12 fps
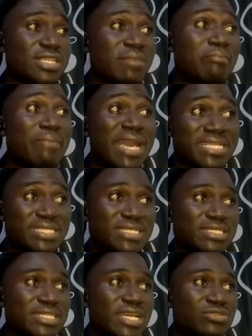they might
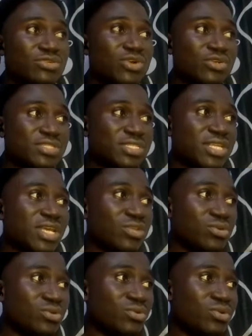decide to consider you